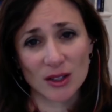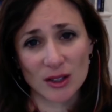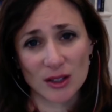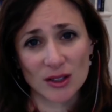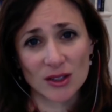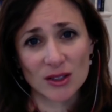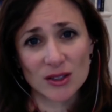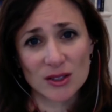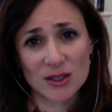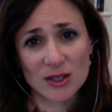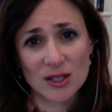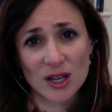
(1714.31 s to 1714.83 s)

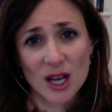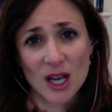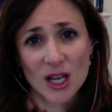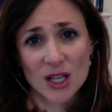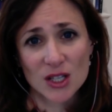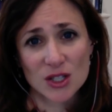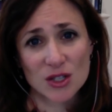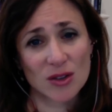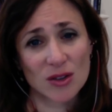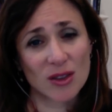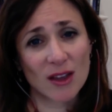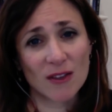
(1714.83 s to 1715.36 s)
girls.
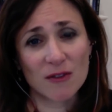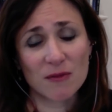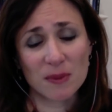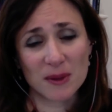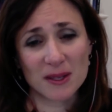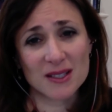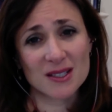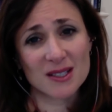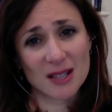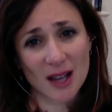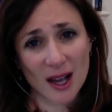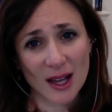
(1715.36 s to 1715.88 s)
So they've
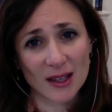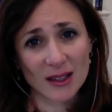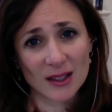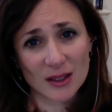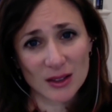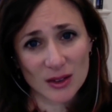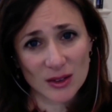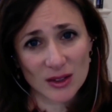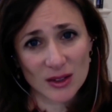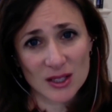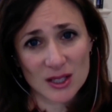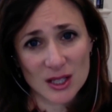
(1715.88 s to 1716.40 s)
been silent
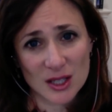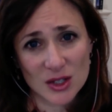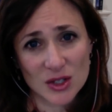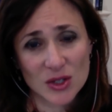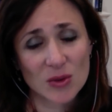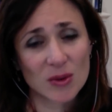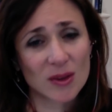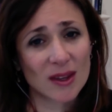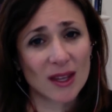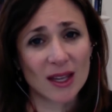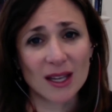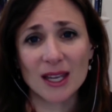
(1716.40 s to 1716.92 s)
on this
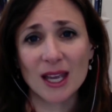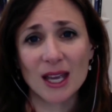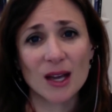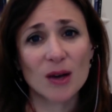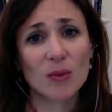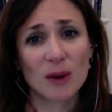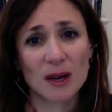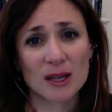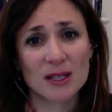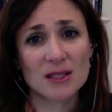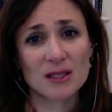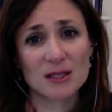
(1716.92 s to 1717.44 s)
issue and they can't
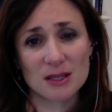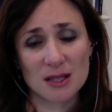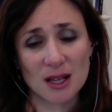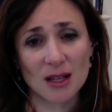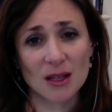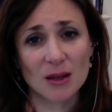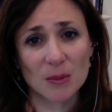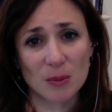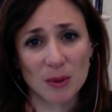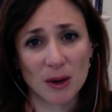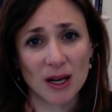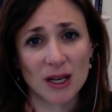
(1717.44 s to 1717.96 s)
wait to
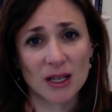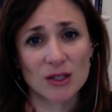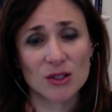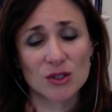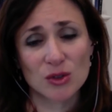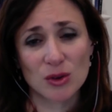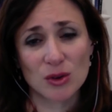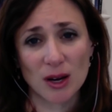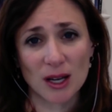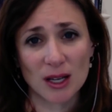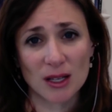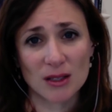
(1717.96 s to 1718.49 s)
celebrate
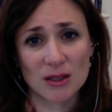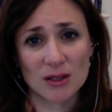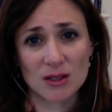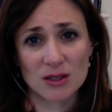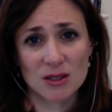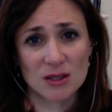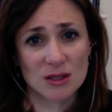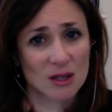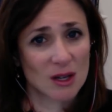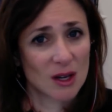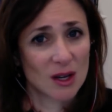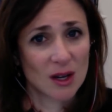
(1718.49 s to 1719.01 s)

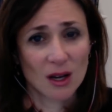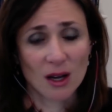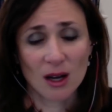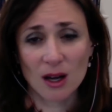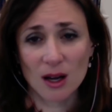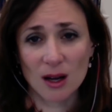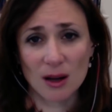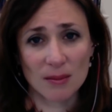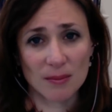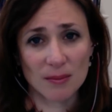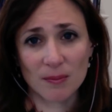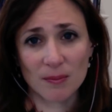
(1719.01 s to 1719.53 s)
trans.
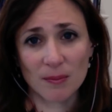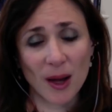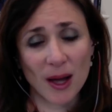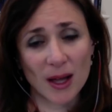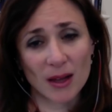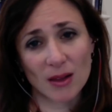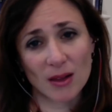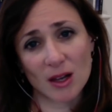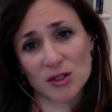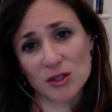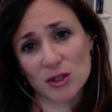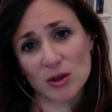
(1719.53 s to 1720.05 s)
Um,
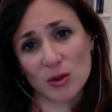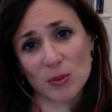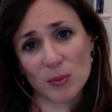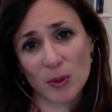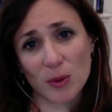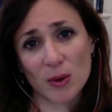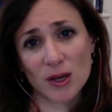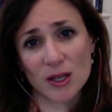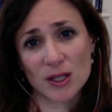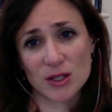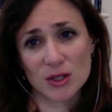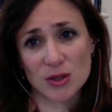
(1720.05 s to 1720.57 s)
biological
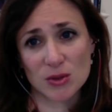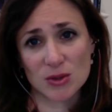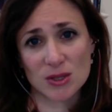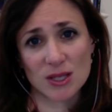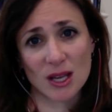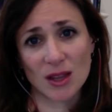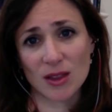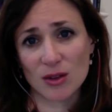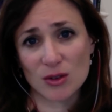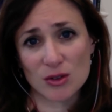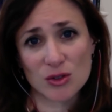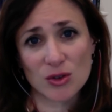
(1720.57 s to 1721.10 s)
boys who
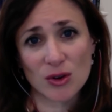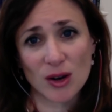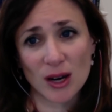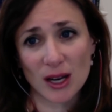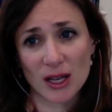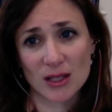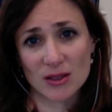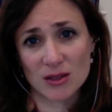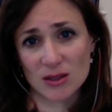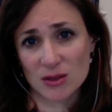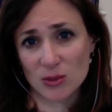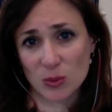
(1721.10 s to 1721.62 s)
say they're
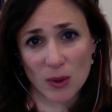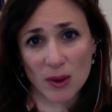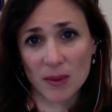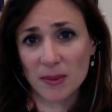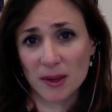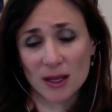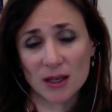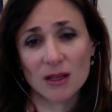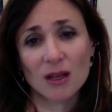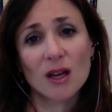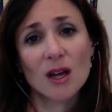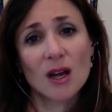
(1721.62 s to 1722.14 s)
trans
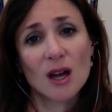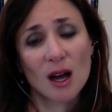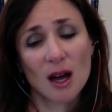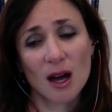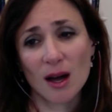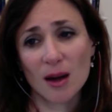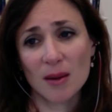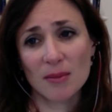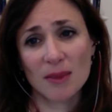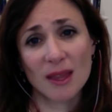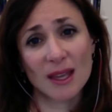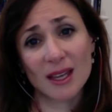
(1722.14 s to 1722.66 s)
women.
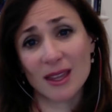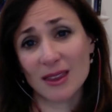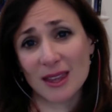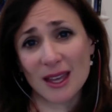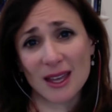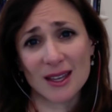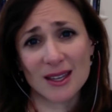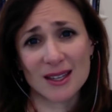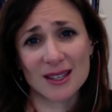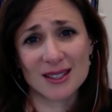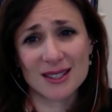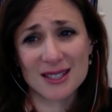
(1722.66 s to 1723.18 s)
Um, they,
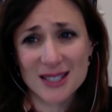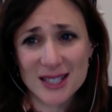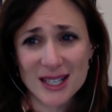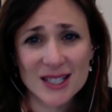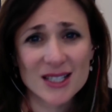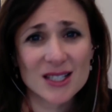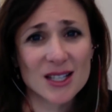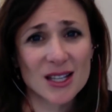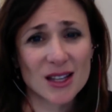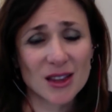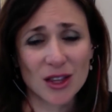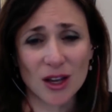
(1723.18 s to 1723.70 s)
they
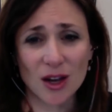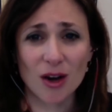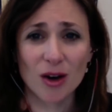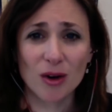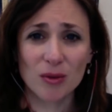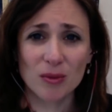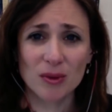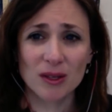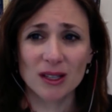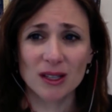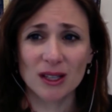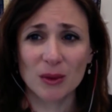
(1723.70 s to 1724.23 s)
insist that they
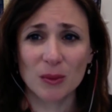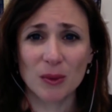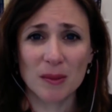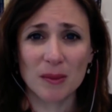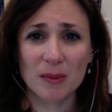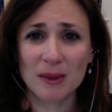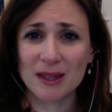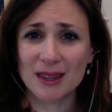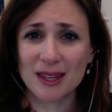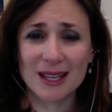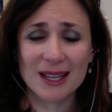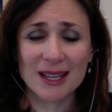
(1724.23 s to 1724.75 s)
are really
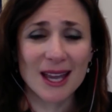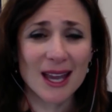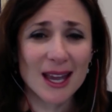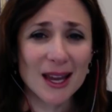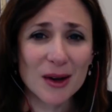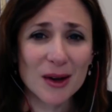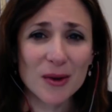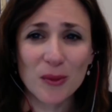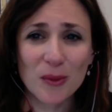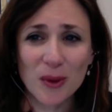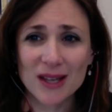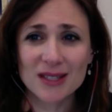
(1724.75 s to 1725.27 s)
women. They
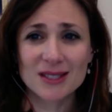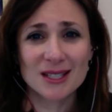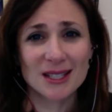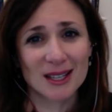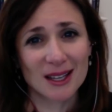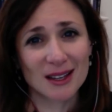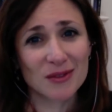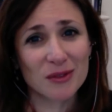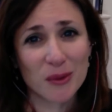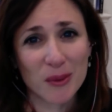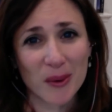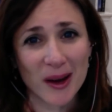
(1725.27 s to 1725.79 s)
can't wait to
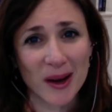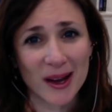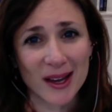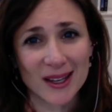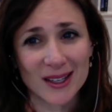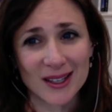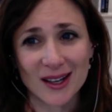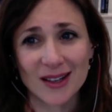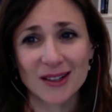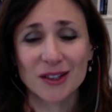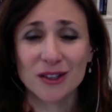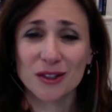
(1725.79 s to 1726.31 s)
give away
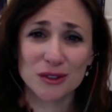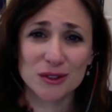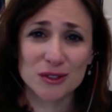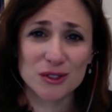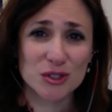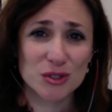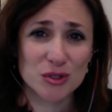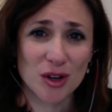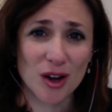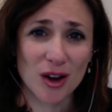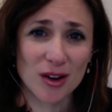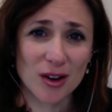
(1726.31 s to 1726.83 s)
young
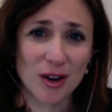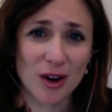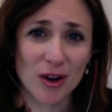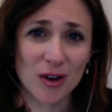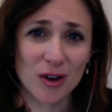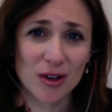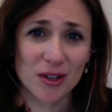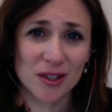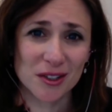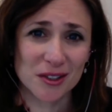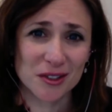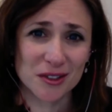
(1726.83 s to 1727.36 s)
girls
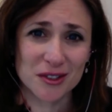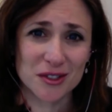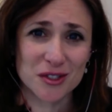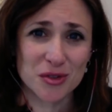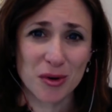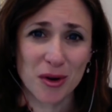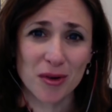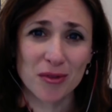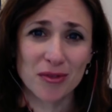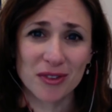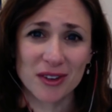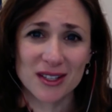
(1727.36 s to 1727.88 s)
hard earned
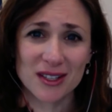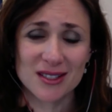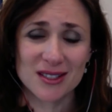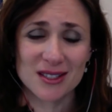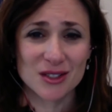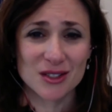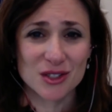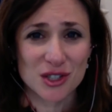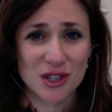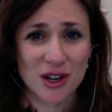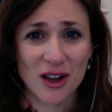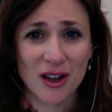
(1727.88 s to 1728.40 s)
trophies
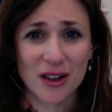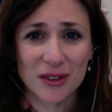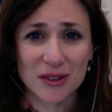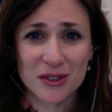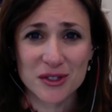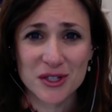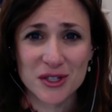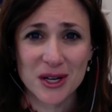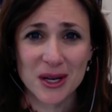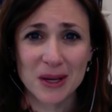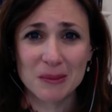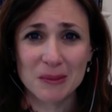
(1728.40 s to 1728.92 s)
and
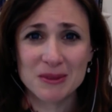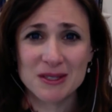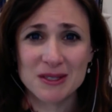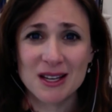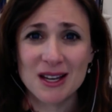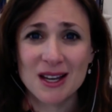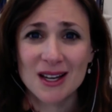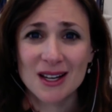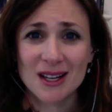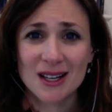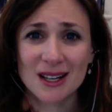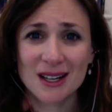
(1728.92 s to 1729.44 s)
scholarships
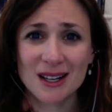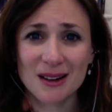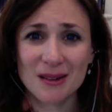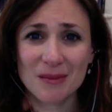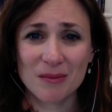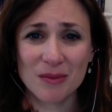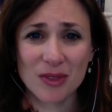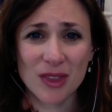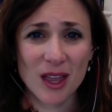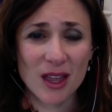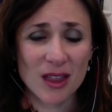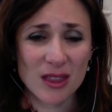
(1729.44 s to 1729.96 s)

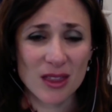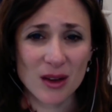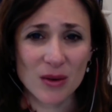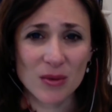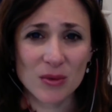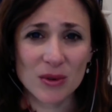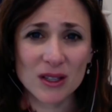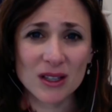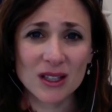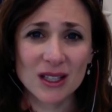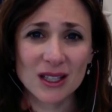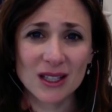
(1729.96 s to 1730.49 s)
um, they they
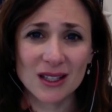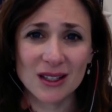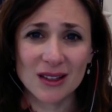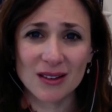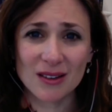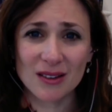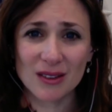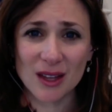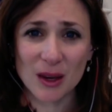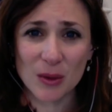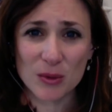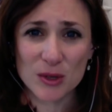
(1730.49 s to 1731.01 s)
really
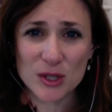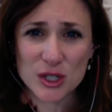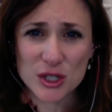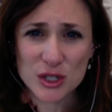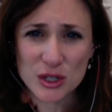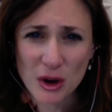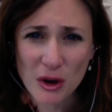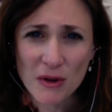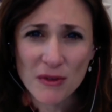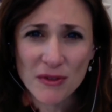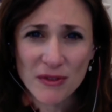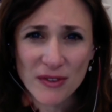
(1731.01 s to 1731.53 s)
they were
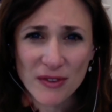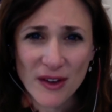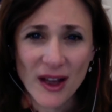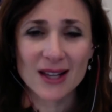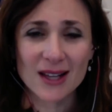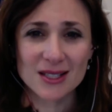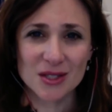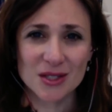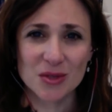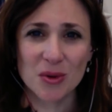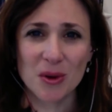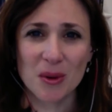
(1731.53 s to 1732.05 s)
so
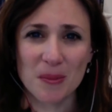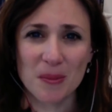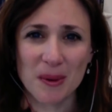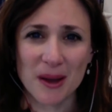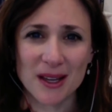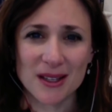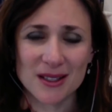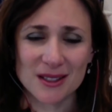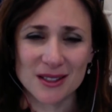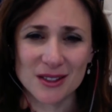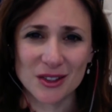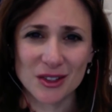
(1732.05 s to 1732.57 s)
fast to
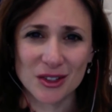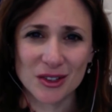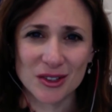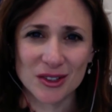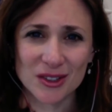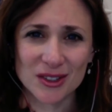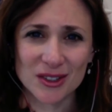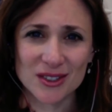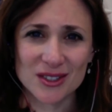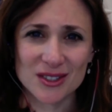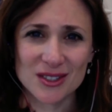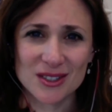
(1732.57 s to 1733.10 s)
abandon
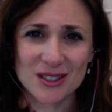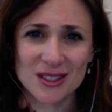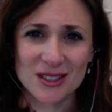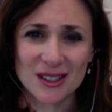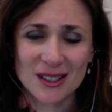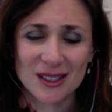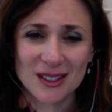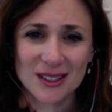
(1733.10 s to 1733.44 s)
girls.